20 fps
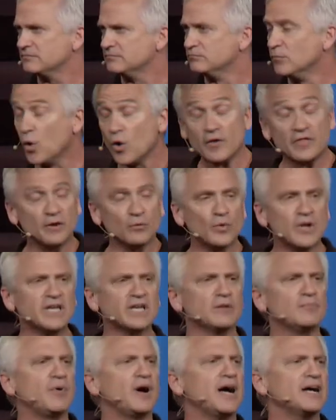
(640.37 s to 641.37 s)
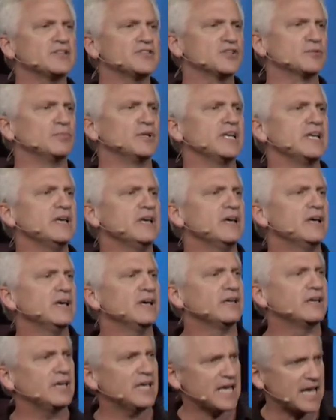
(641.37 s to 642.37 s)
more than we could possibly
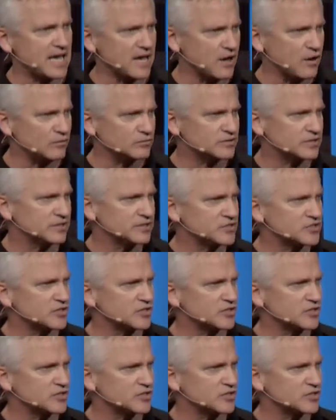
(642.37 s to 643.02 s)
count. And